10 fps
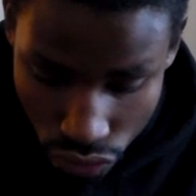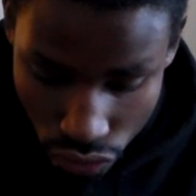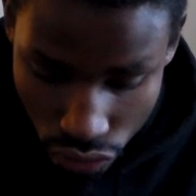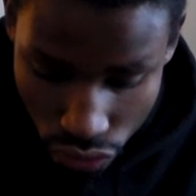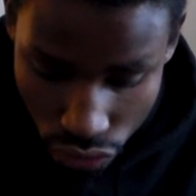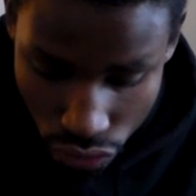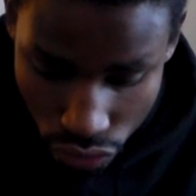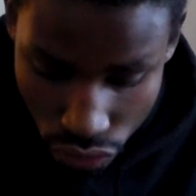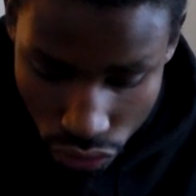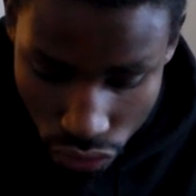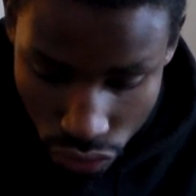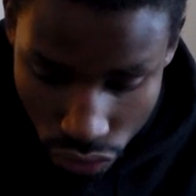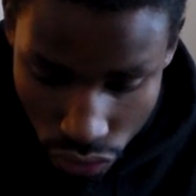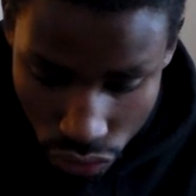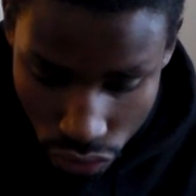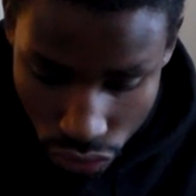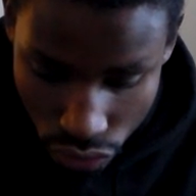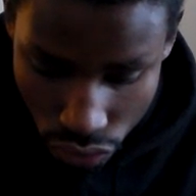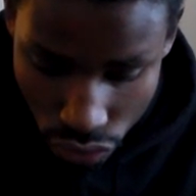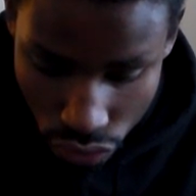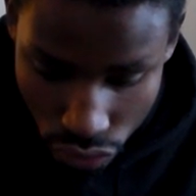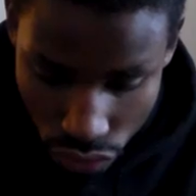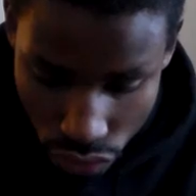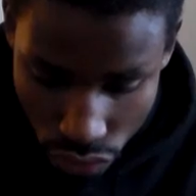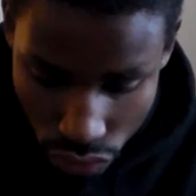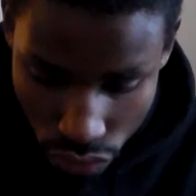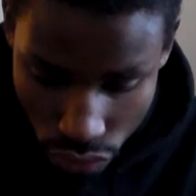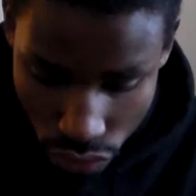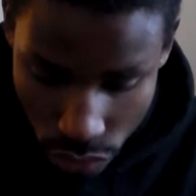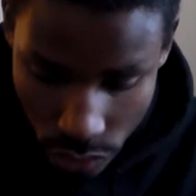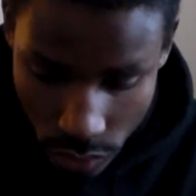Nothing is said.